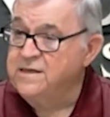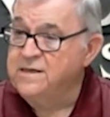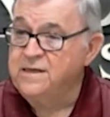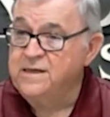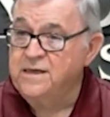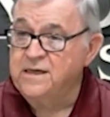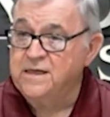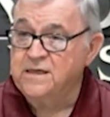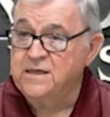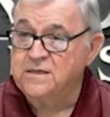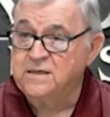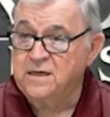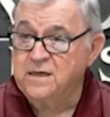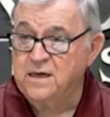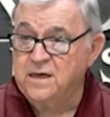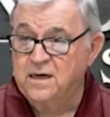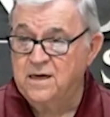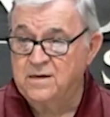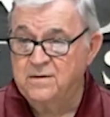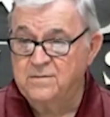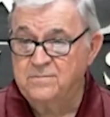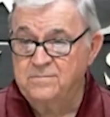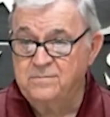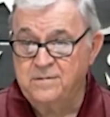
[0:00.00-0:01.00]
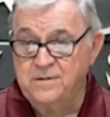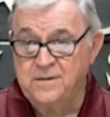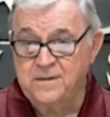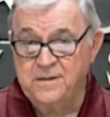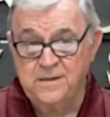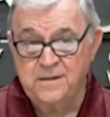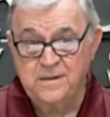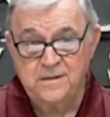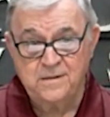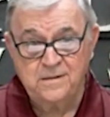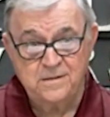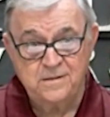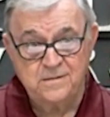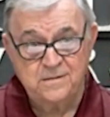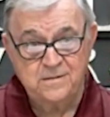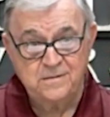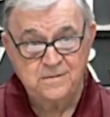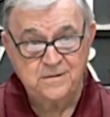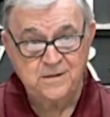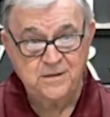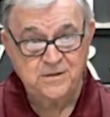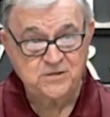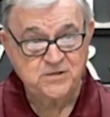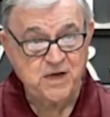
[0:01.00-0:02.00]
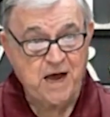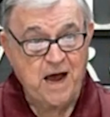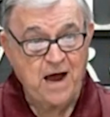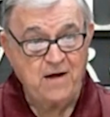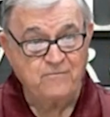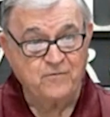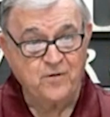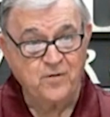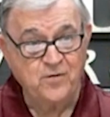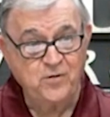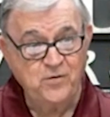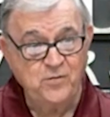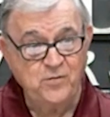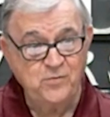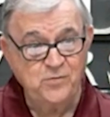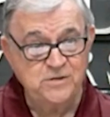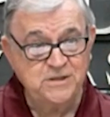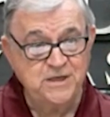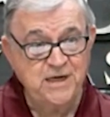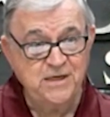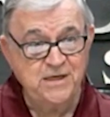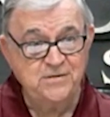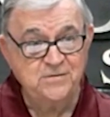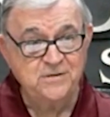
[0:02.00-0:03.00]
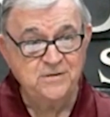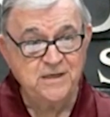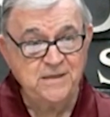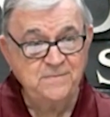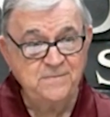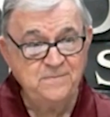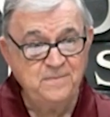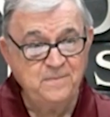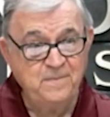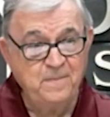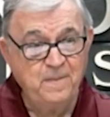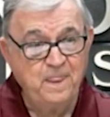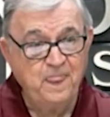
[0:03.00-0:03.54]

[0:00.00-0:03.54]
de, uh, decipher who was guilty.